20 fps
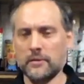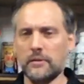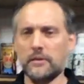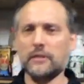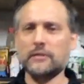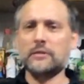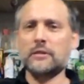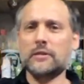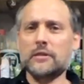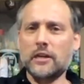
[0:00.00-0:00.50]

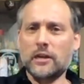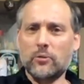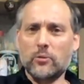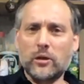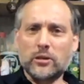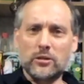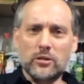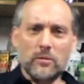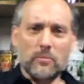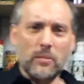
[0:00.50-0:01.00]
this is the
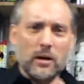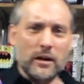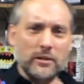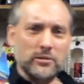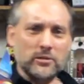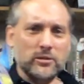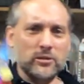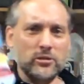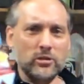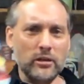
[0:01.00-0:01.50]
original
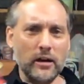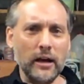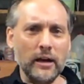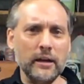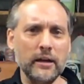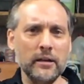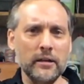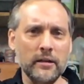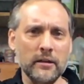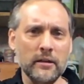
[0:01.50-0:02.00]
monster truck
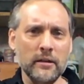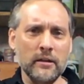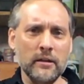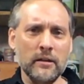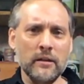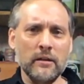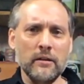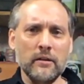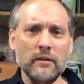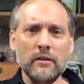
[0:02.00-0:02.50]

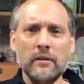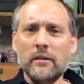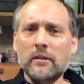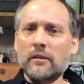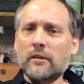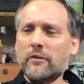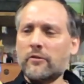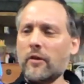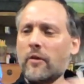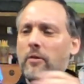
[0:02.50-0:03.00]

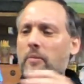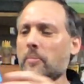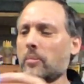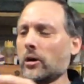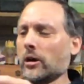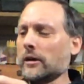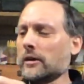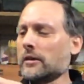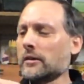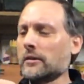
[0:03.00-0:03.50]
from the
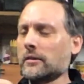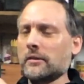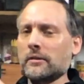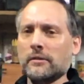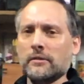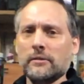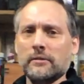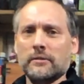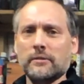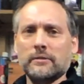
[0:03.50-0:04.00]
book.
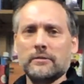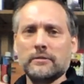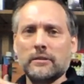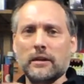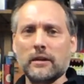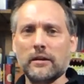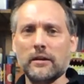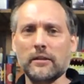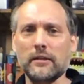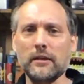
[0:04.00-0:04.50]
Set
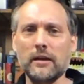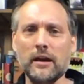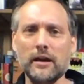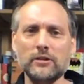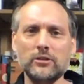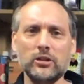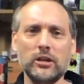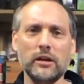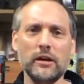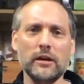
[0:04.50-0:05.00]
it on the
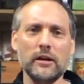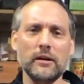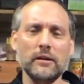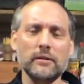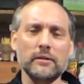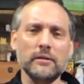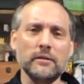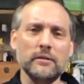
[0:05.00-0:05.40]
edge here.